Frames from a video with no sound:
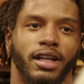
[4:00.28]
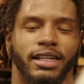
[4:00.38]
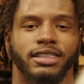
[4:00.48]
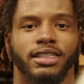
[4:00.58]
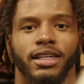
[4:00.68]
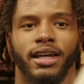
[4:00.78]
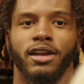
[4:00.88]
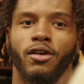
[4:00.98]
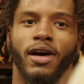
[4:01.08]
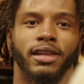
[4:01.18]
like I said,
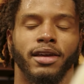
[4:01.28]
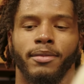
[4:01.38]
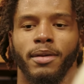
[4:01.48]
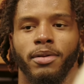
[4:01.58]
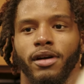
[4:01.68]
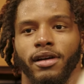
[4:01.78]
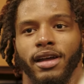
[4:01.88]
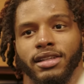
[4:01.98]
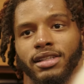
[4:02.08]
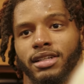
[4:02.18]
I know I did my part
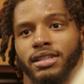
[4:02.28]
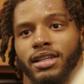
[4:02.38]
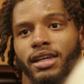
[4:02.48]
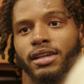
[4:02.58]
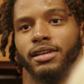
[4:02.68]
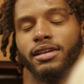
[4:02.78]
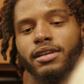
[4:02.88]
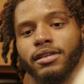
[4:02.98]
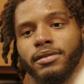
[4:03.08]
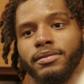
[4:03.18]
at the end of the day.
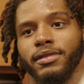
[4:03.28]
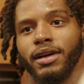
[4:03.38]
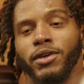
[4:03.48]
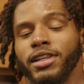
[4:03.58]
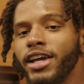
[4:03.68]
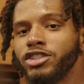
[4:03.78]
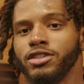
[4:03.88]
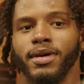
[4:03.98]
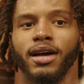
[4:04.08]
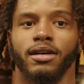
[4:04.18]
Um, I went the
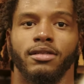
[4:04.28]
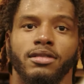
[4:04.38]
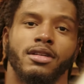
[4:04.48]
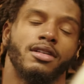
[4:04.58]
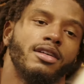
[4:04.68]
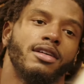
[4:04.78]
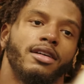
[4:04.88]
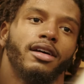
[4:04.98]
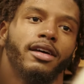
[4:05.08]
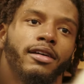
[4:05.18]
extra mile
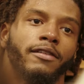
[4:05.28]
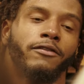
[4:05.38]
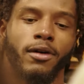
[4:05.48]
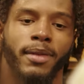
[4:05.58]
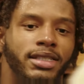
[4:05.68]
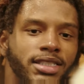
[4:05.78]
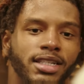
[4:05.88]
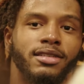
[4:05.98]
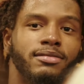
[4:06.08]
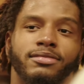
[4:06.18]
uh, for my
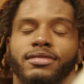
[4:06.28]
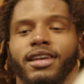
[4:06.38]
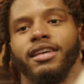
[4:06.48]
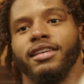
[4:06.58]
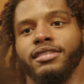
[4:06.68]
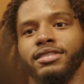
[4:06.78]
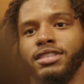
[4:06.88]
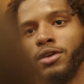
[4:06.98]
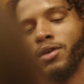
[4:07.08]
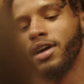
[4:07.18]
team, and it
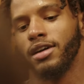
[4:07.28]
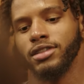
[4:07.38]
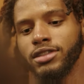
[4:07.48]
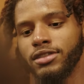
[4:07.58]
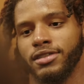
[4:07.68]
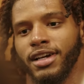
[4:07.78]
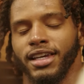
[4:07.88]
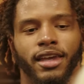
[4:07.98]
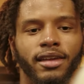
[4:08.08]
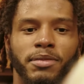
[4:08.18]
didn't work out, so I
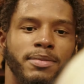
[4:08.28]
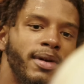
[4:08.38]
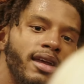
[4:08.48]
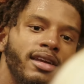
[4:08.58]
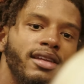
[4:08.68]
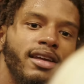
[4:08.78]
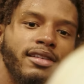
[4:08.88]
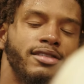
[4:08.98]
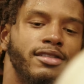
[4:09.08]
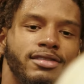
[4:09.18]
can't be mad at that,
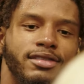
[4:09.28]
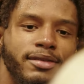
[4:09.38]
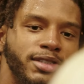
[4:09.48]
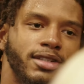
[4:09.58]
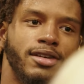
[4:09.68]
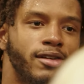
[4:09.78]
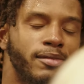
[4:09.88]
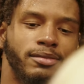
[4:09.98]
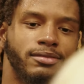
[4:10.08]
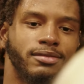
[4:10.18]
you know. I'm still,
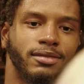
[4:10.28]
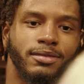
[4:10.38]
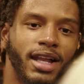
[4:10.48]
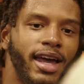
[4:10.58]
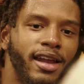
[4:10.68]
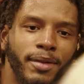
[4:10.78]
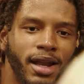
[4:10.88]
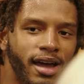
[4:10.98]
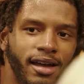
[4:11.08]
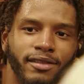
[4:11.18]
I'm, I'm glad I'm
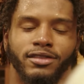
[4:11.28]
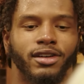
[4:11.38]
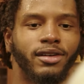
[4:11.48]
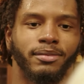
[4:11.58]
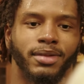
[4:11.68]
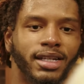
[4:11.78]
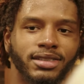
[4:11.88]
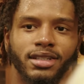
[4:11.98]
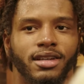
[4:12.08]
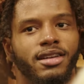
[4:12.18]
alive, you know, I'm
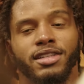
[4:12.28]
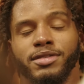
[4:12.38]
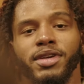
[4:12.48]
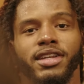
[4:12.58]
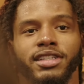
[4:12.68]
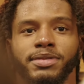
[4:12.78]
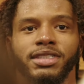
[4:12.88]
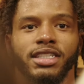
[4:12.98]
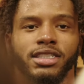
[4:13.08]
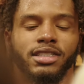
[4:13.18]
blessed to be in this
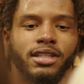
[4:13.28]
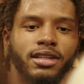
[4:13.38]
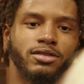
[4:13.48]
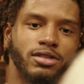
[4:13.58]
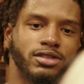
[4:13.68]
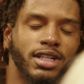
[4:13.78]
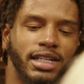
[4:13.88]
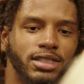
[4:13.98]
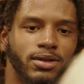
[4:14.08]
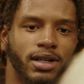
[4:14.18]
position, and you know, you
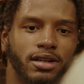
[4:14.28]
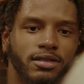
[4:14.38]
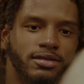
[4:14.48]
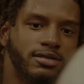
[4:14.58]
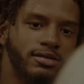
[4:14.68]
gotta see where it goes.